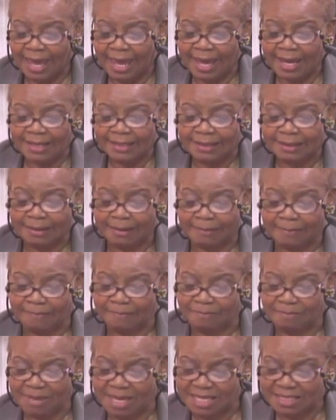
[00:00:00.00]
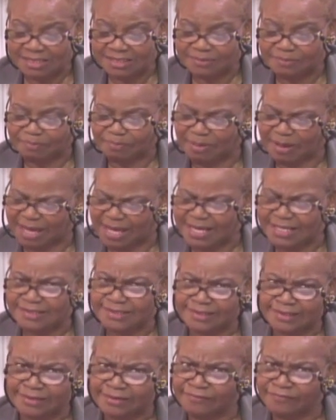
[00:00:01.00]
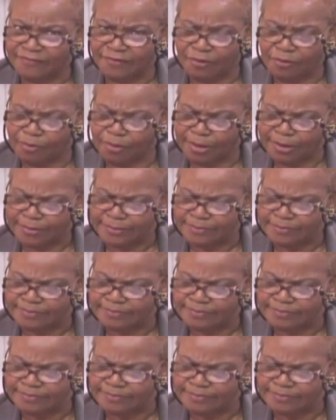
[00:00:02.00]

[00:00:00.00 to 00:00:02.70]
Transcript: and commenced pacing the floor.